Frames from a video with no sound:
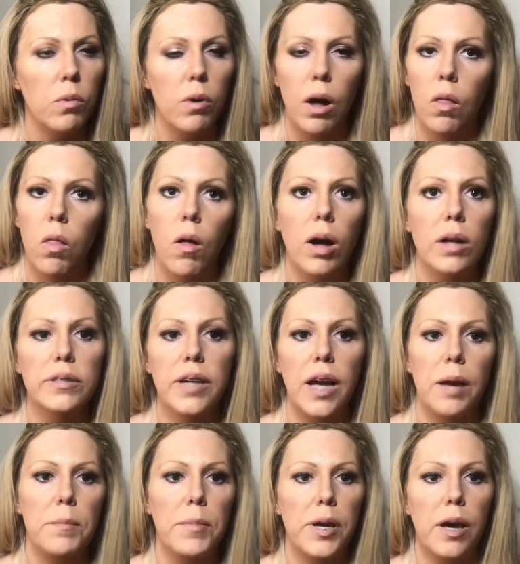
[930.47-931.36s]
a long
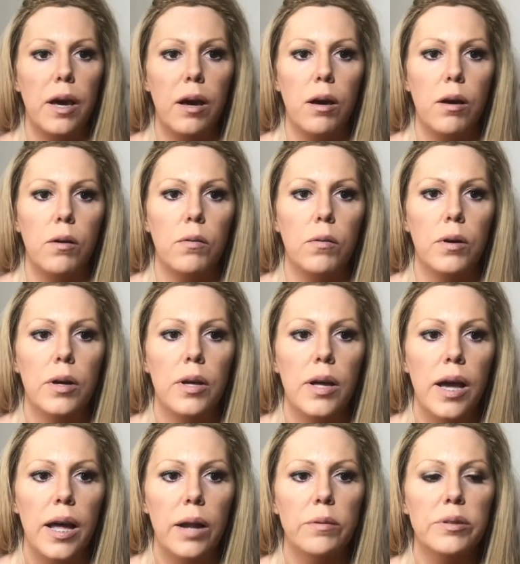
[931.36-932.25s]
time ago,
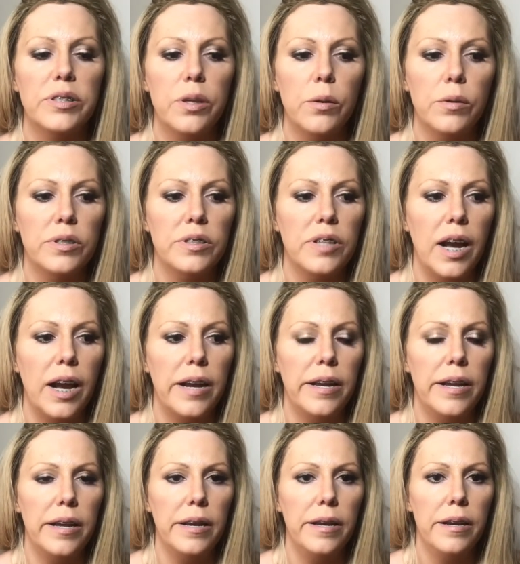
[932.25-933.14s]
and I was so
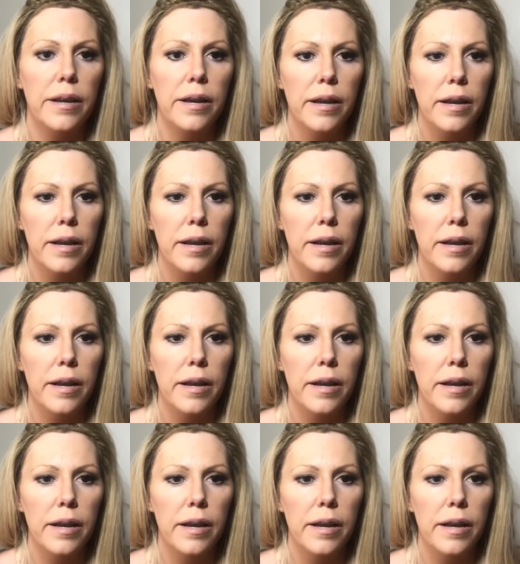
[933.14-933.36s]
excited,